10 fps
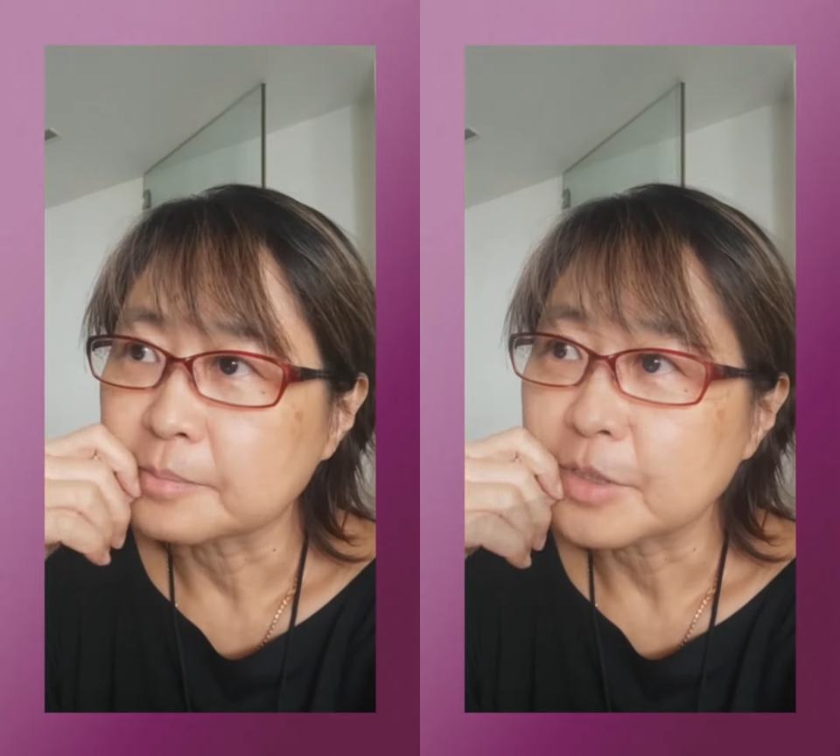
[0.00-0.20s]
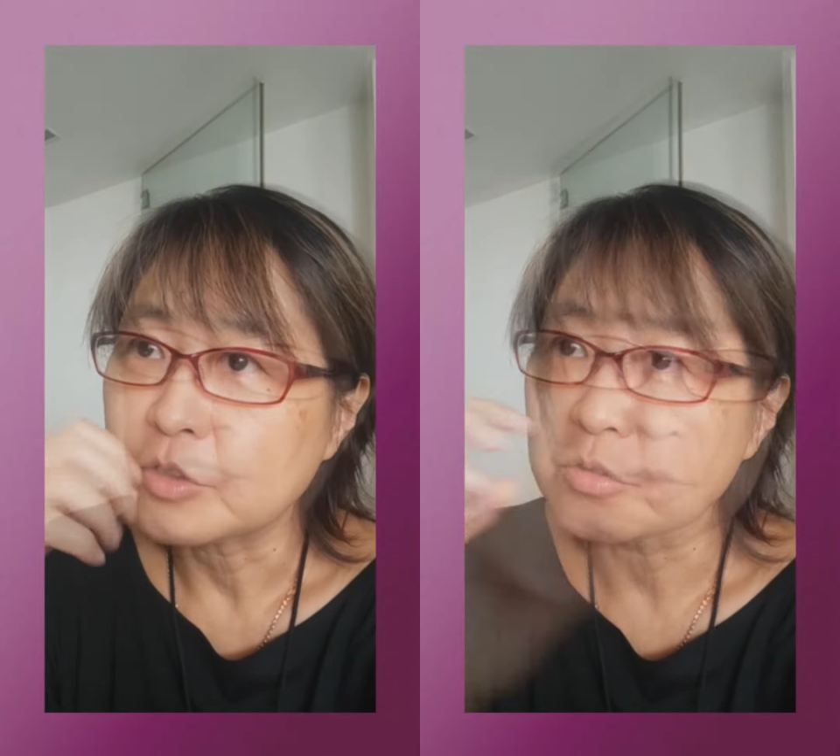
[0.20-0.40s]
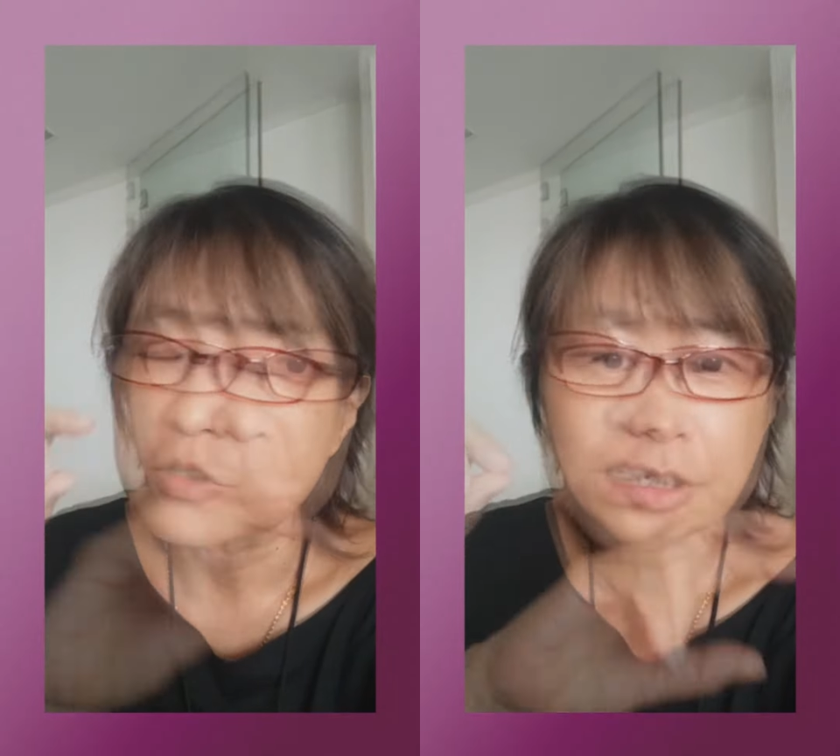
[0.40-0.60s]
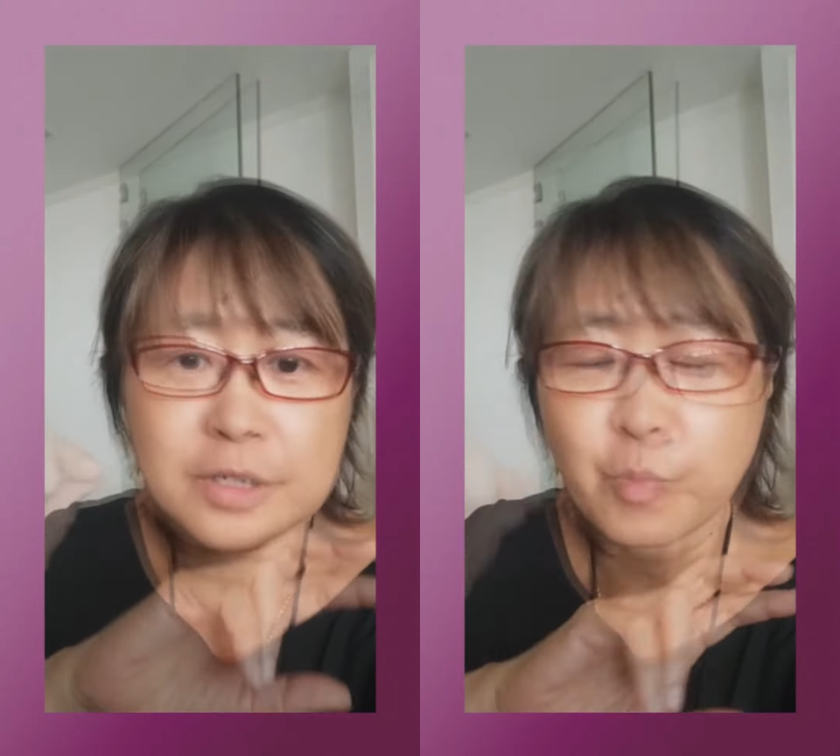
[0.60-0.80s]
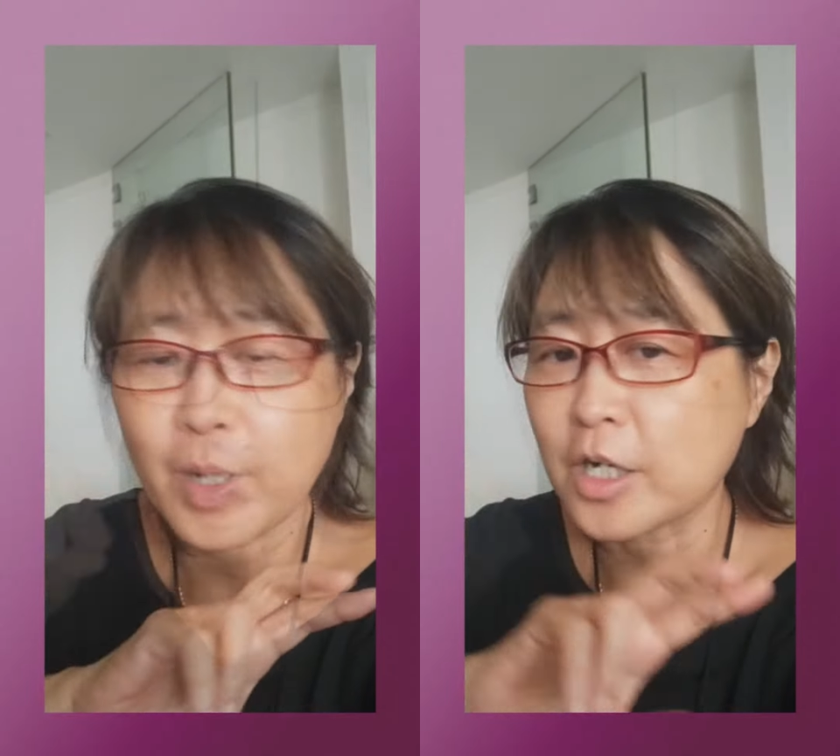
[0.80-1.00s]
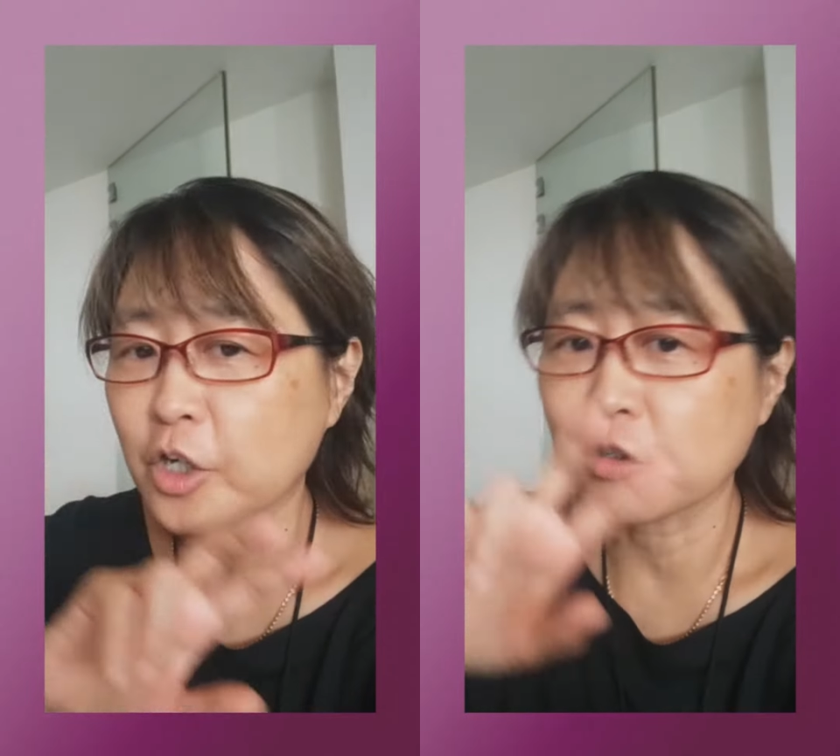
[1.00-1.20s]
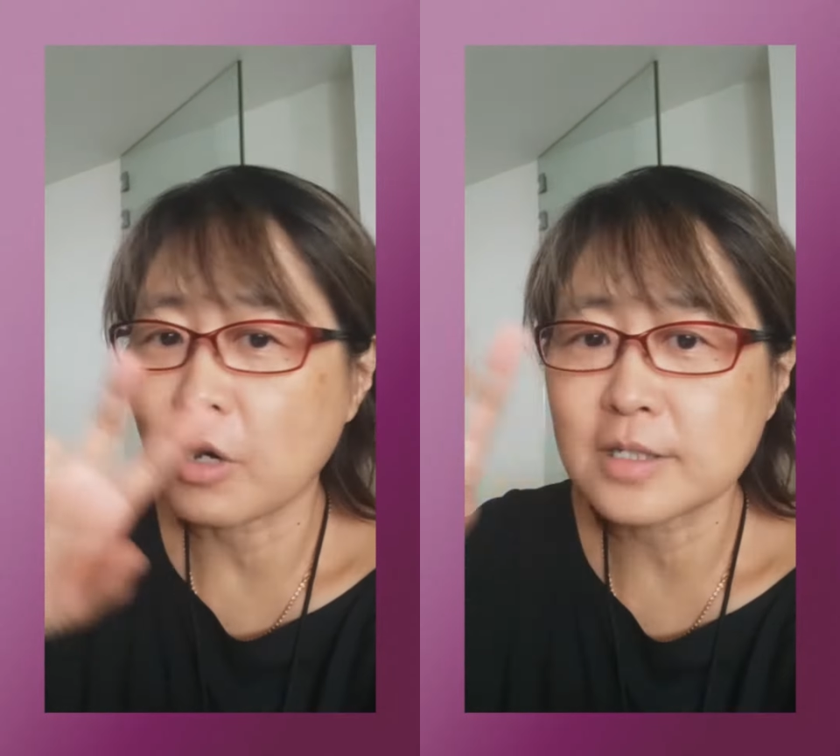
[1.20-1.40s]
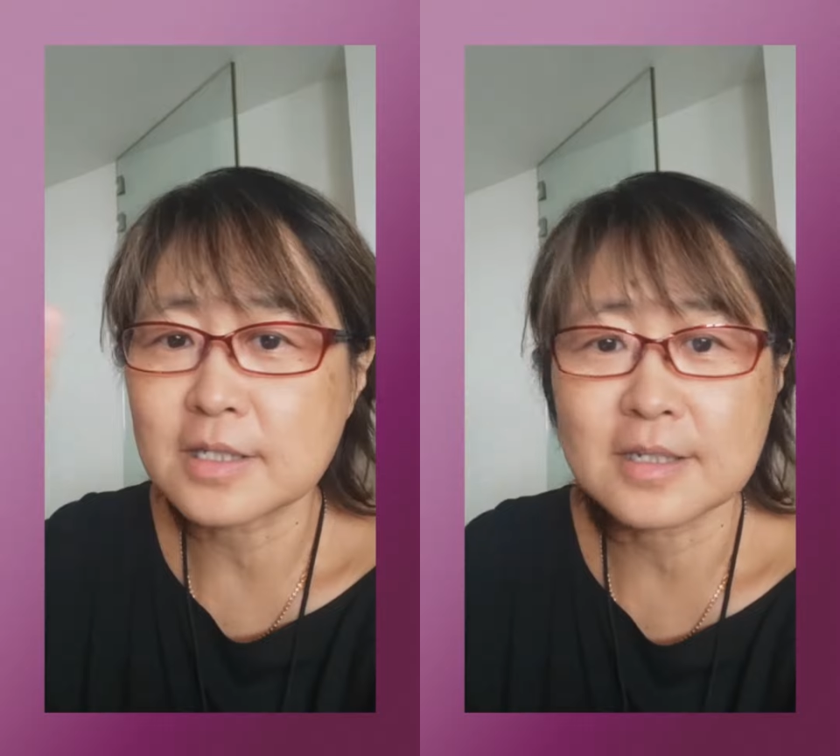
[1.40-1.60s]
you know, this just went
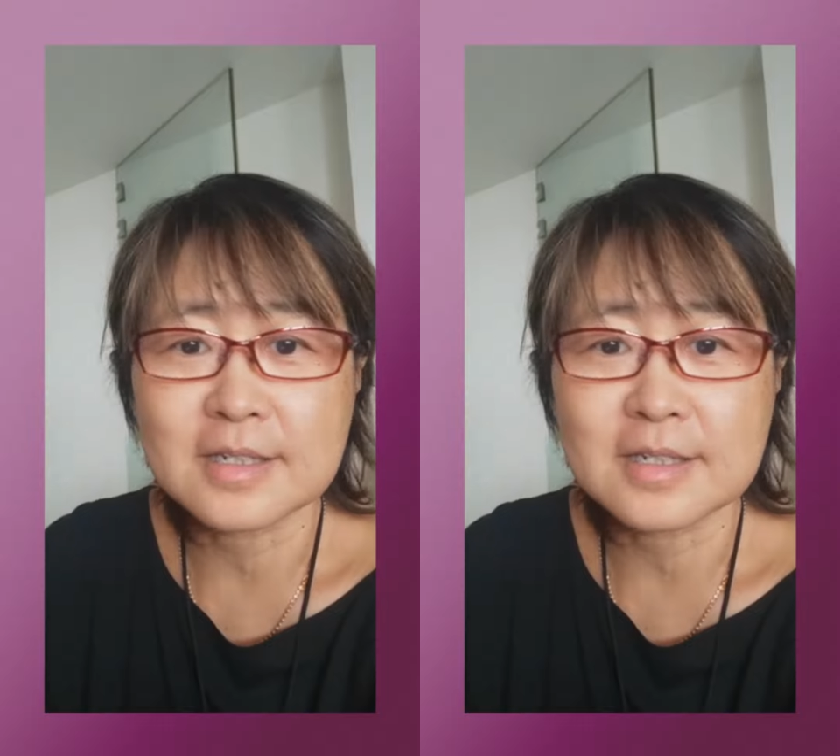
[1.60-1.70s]
across the